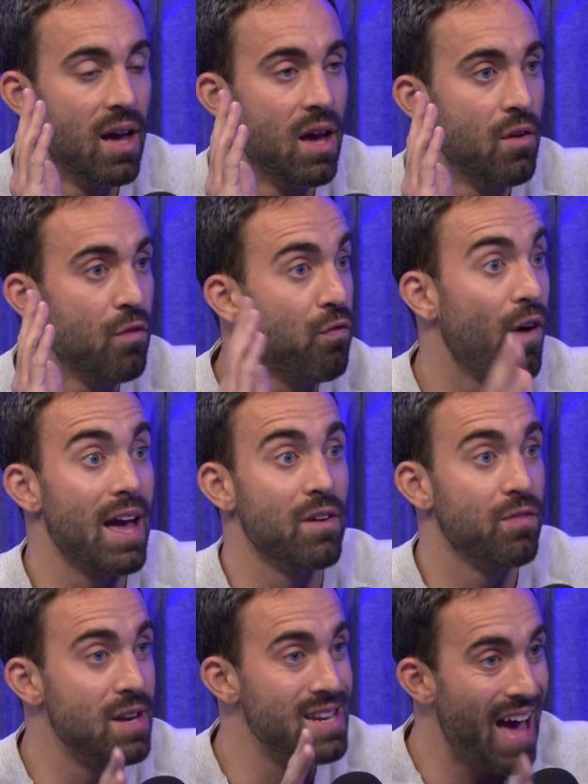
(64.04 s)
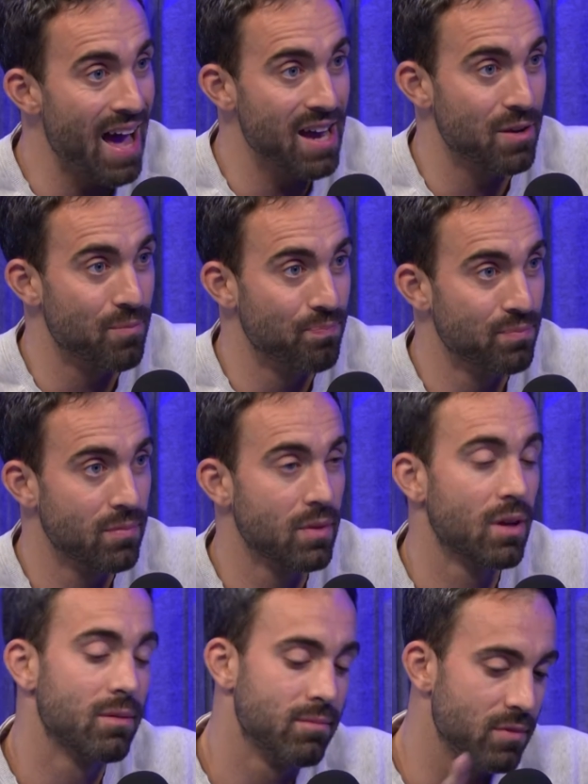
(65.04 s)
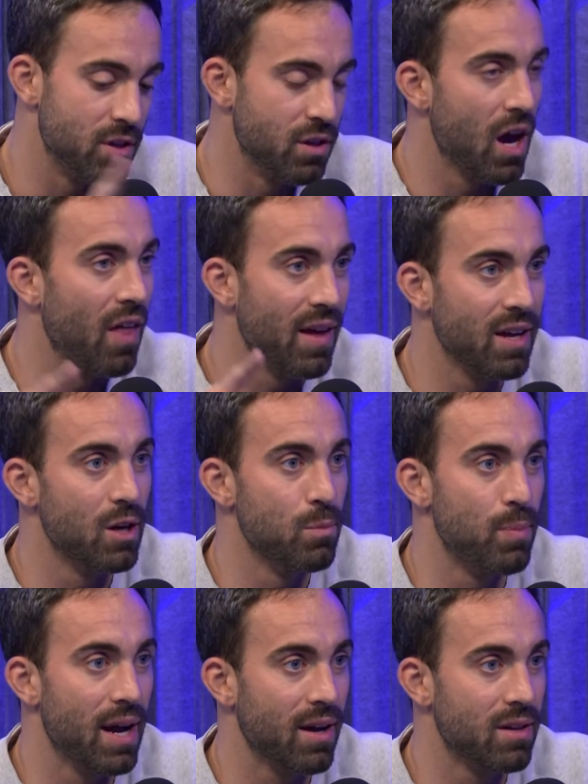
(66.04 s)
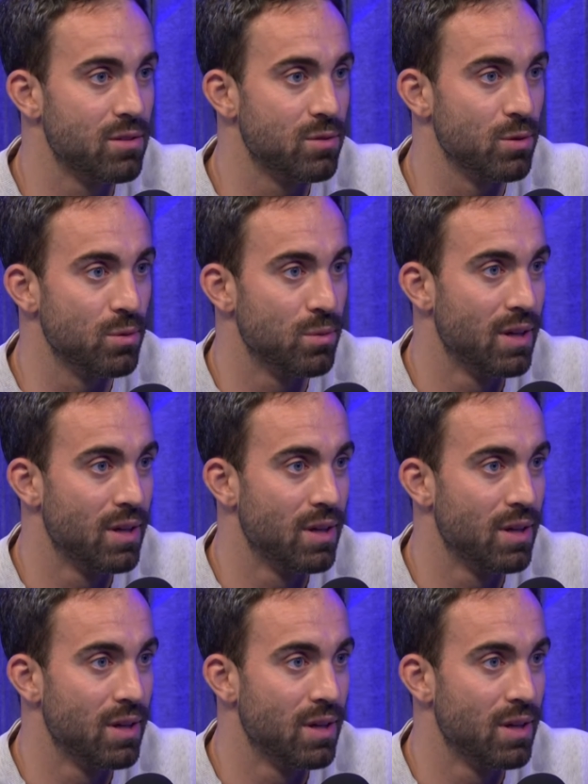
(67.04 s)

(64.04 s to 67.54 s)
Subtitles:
fight of the night? You can't then go back to